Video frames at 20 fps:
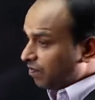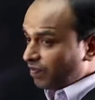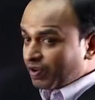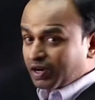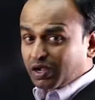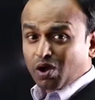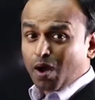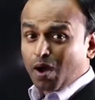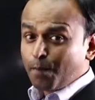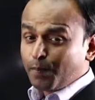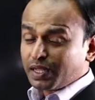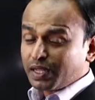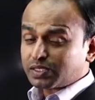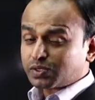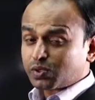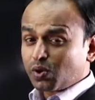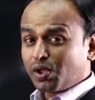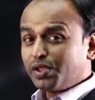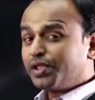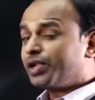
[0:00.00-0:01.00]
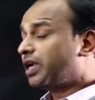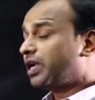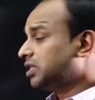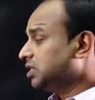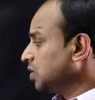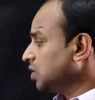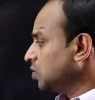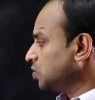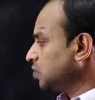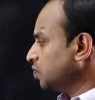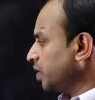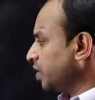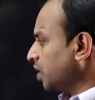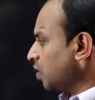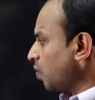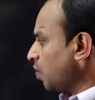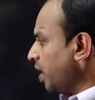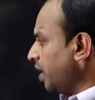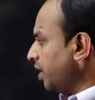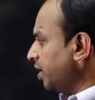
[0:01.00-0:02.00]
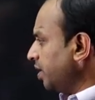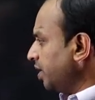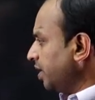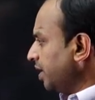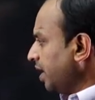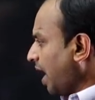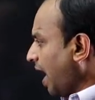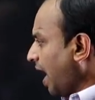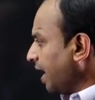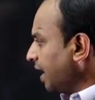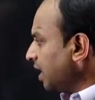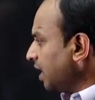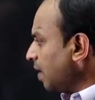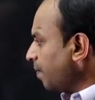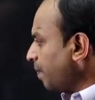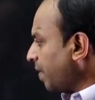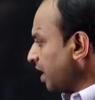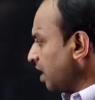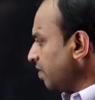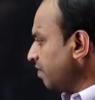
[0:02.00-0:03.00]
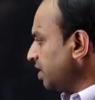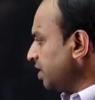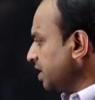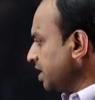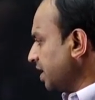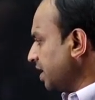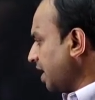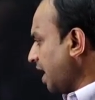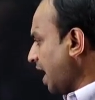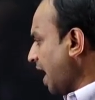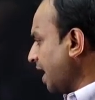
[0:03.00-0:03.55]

For complex conjugate zeros, we required angle of arrival dear.